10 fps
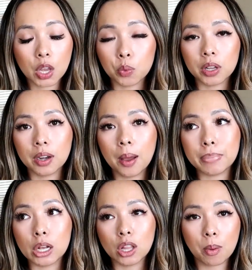it would
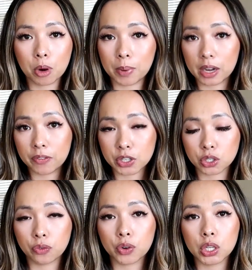be a lot more
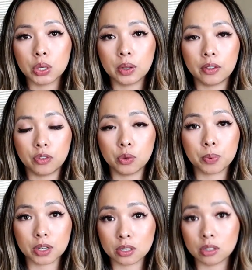beneficial for you if you
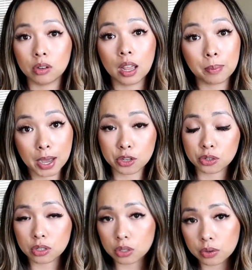pursued a
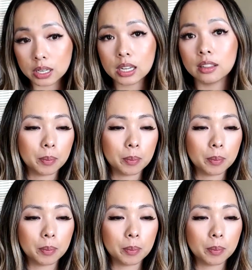bachelor's degree.